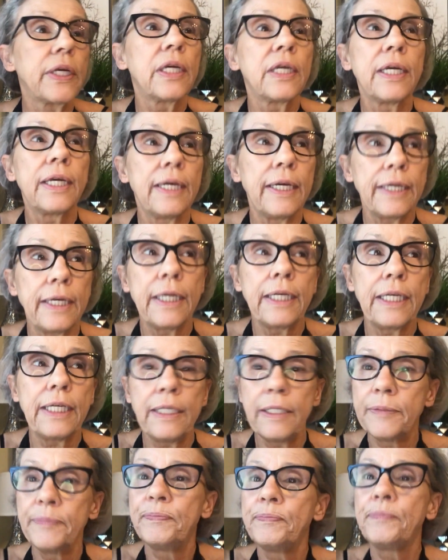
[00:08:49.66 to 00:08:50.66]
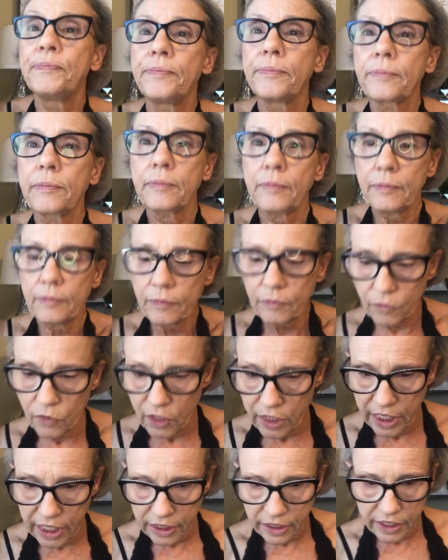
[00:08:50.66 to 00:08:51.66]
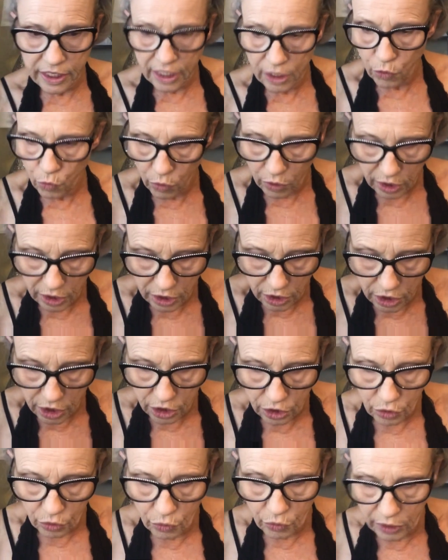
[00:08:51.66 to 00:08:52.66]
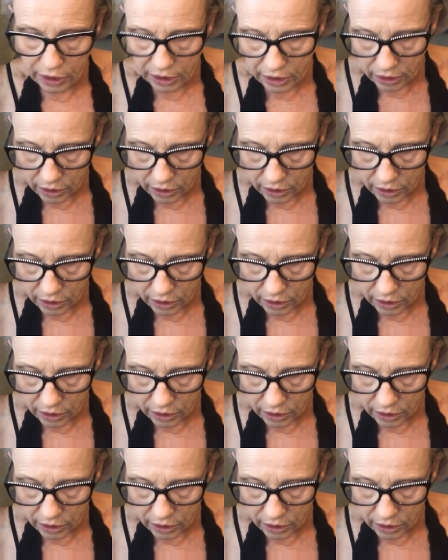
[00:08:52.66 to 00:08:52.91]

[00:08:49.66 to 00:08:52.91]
Okay, next thing we're going to do